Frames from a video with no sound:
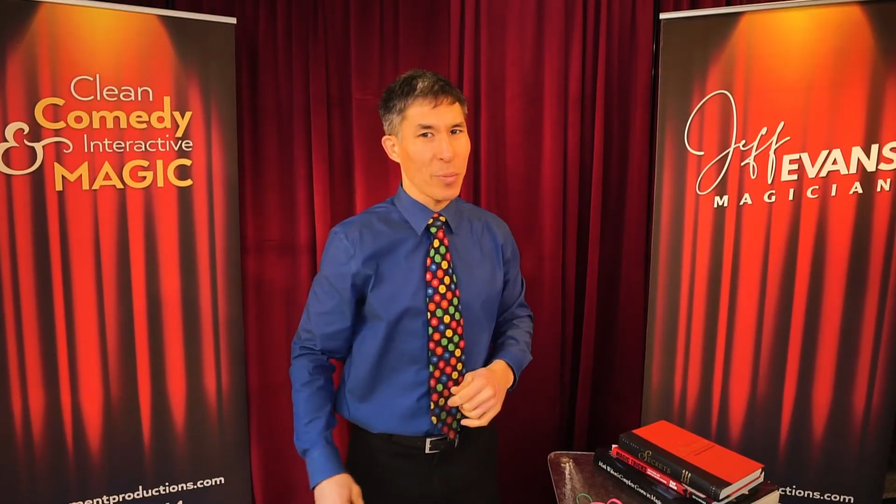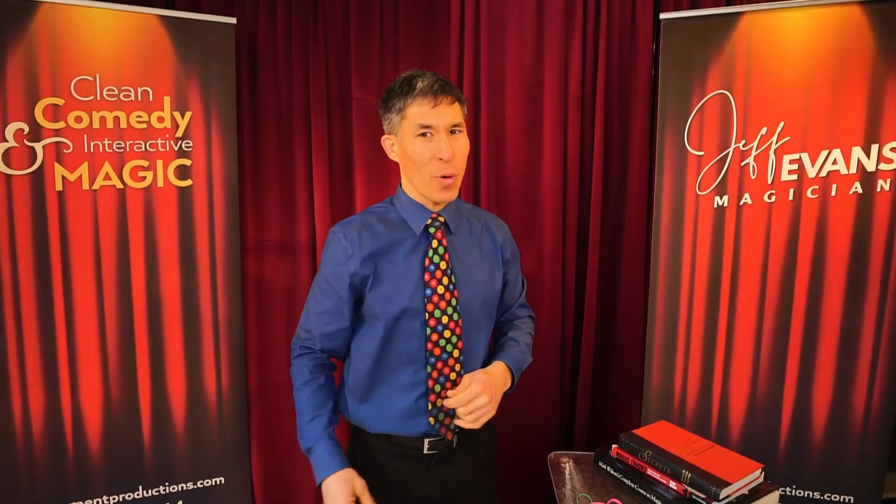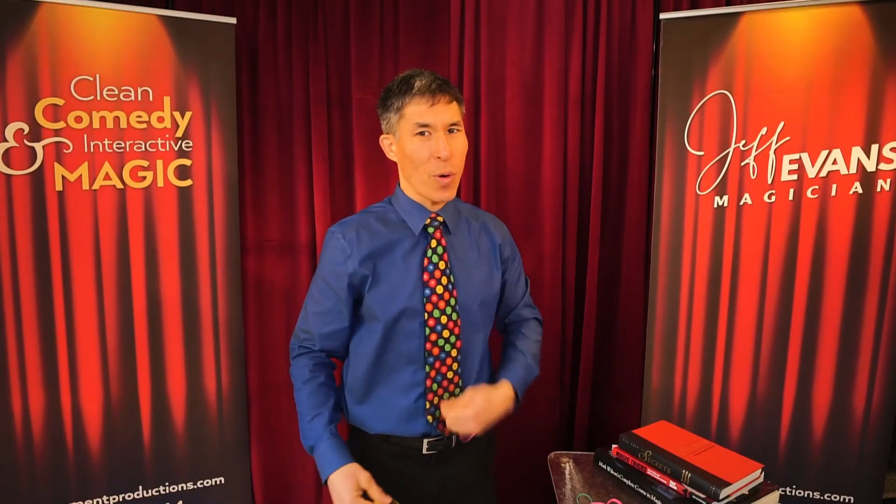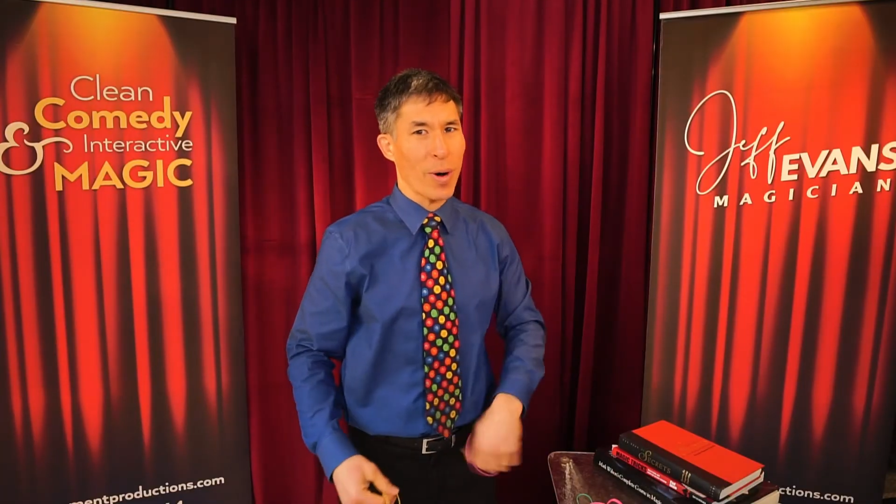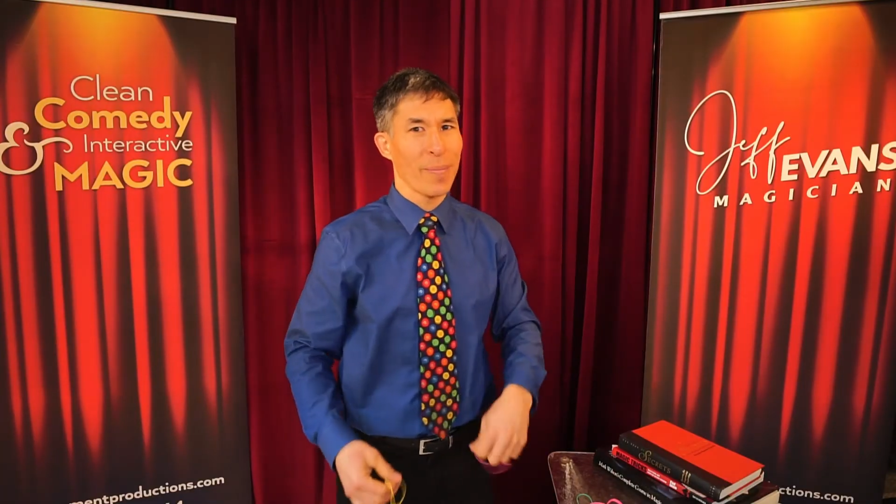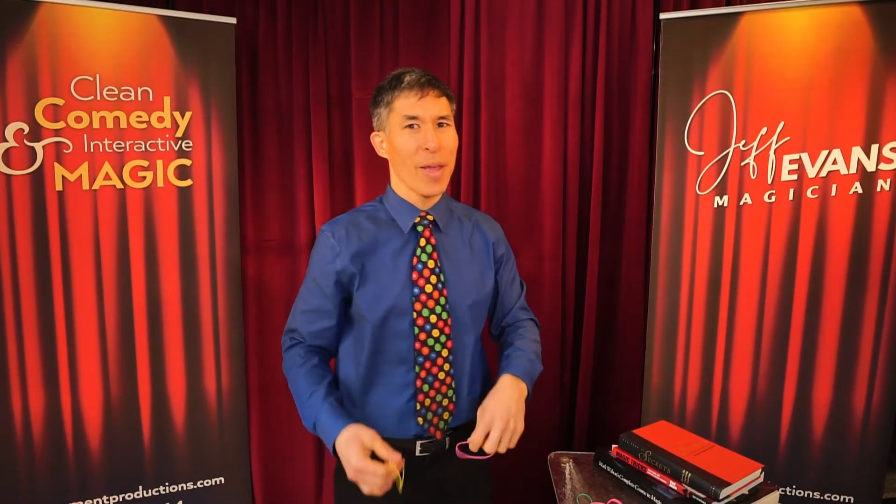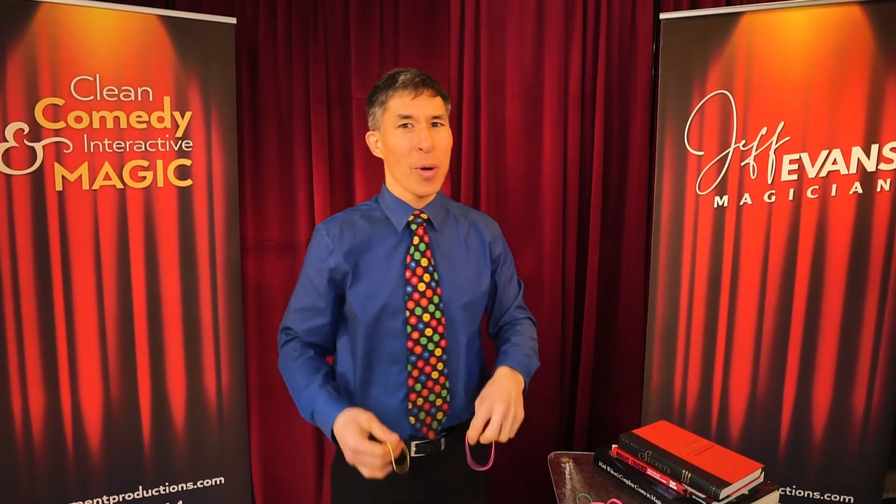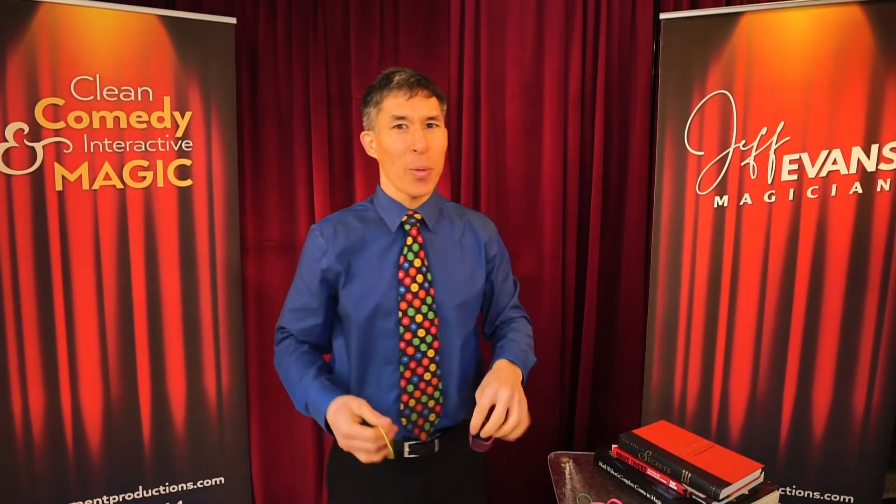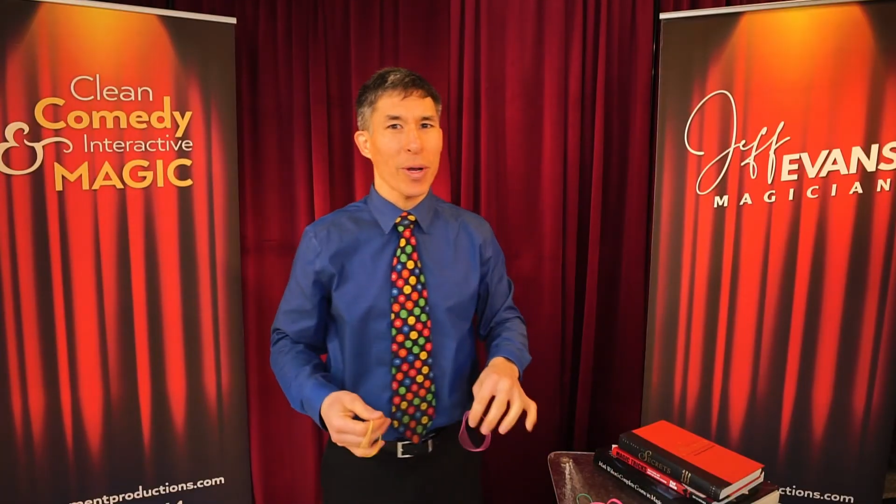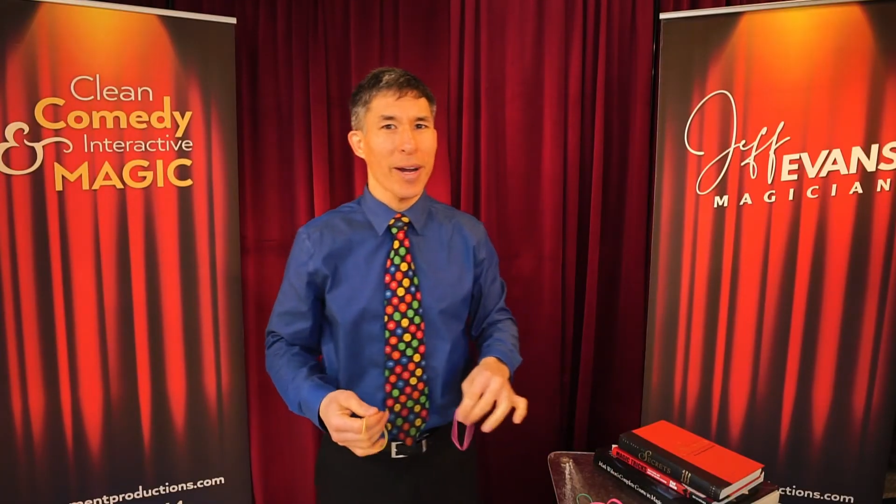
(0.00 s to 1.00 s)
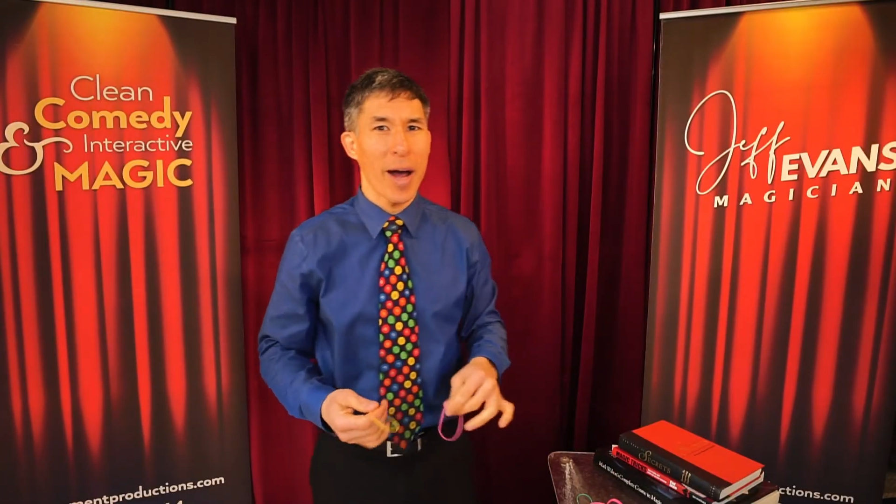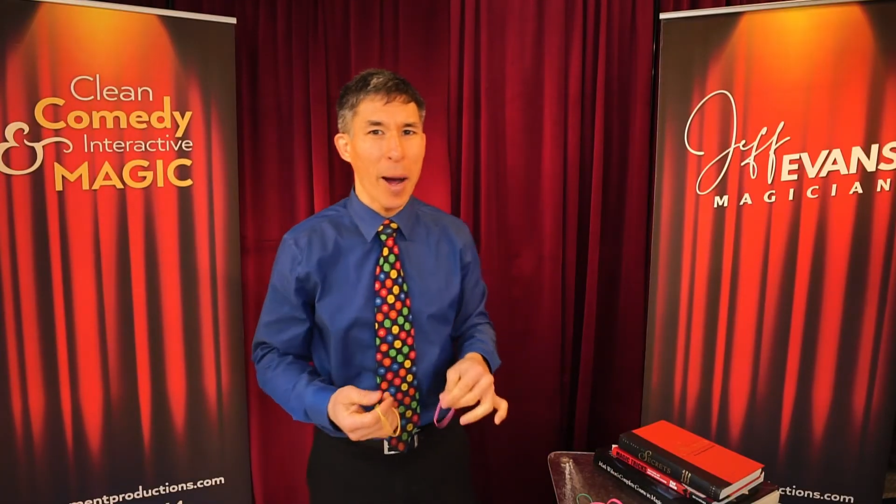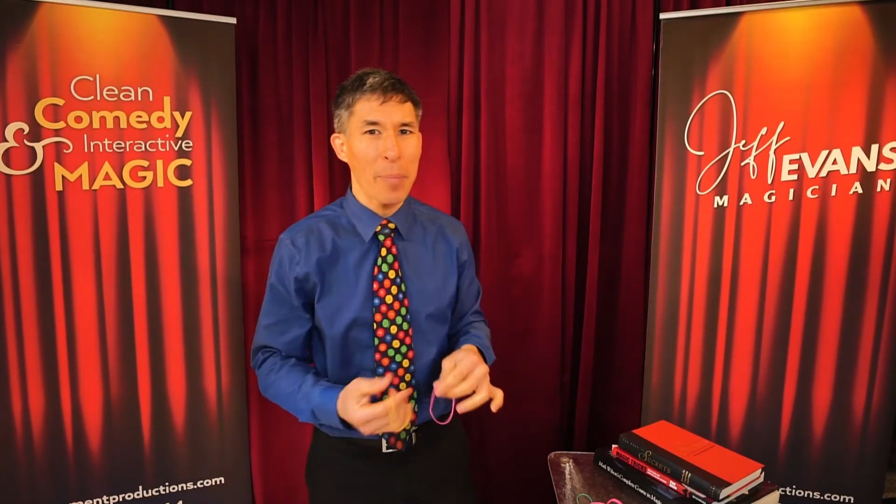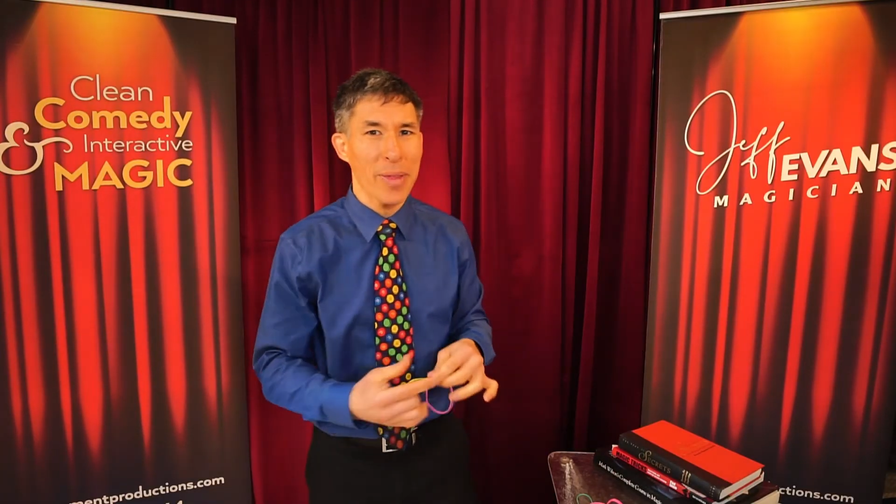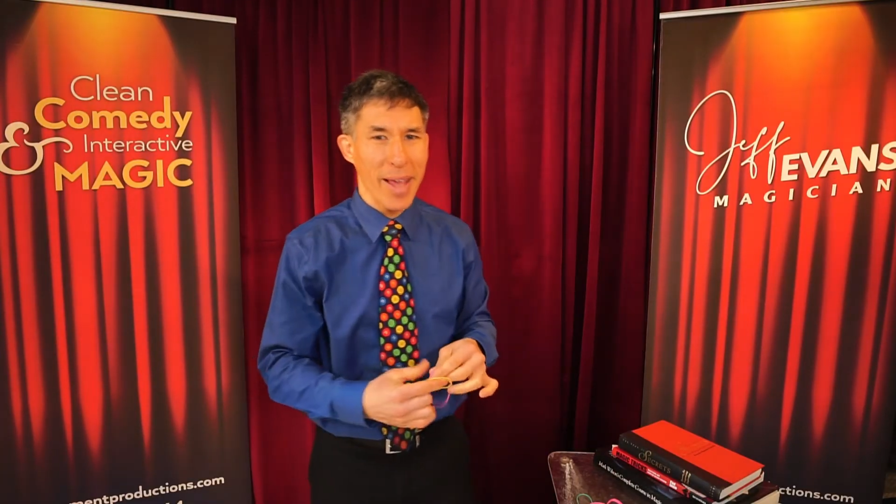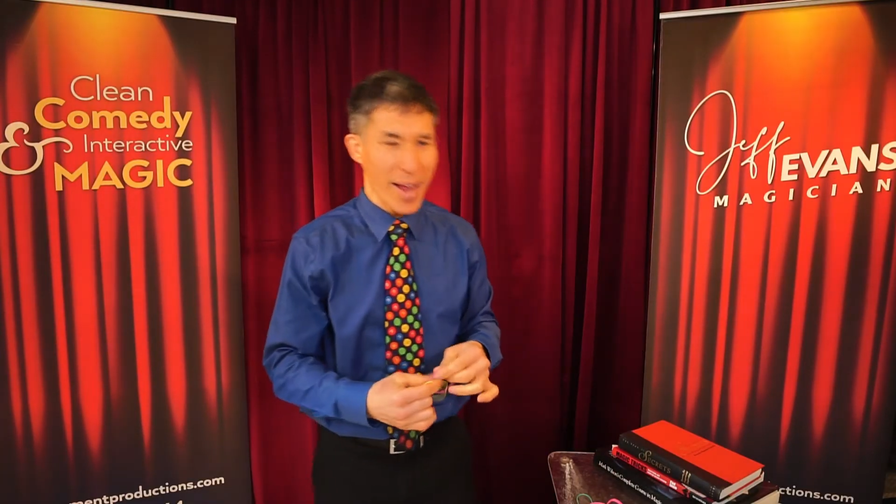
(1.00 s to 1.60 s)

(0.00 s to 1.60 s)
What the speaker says: more. We're gonna up the